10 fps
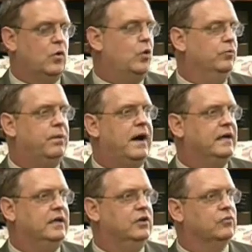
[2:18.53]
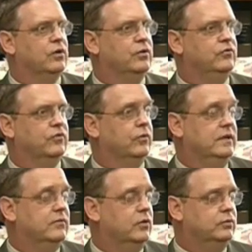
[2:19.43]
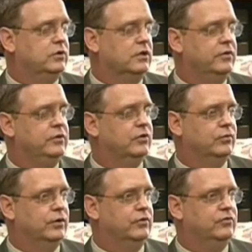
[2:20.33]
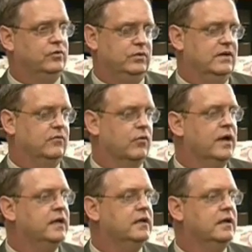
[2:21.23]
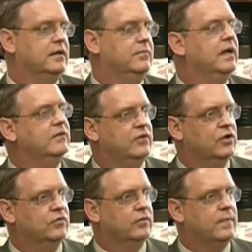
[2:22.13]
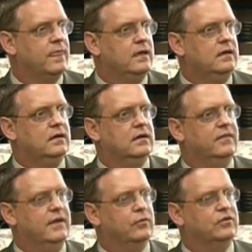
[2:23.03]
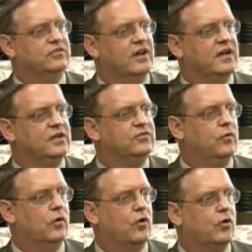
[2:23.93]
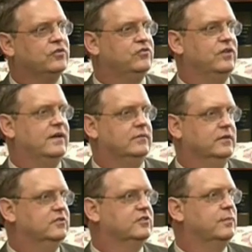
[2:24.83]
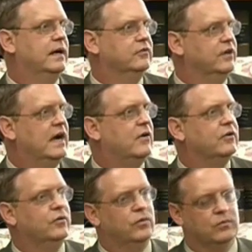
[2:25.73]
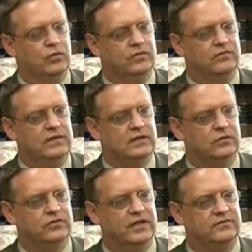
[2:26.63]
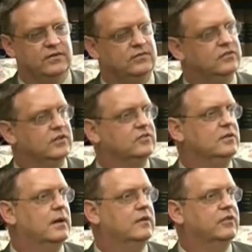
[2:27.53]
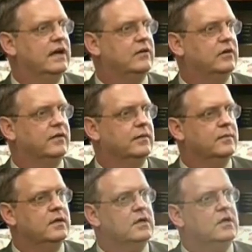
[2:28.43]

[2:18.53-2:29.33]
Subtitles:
old pioneer roads or even old colonial roads, which we have graded and paved over. And they were designed for horse travel at 6 miles an hour, and we're moving vehicles at 50, 60 miles an hour on them.